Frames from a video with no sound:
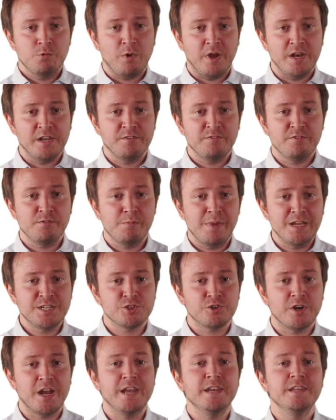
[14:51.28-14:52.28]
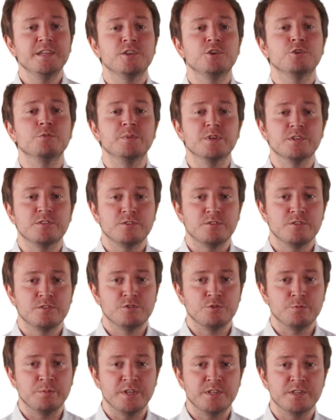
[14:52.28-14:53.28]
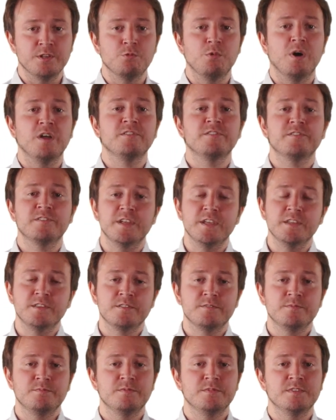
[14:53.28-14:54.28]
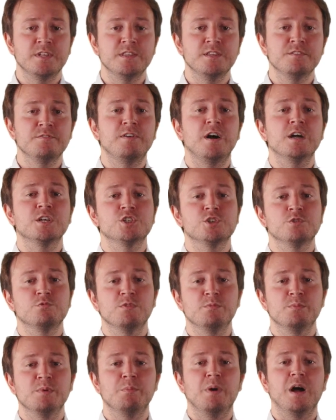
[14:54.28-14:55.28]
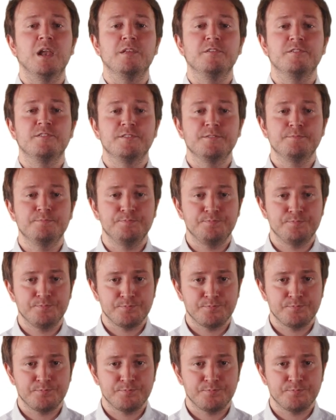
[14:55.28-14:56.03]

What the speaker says: While if you measure any qubit to be in the one state, then the function will be balanced.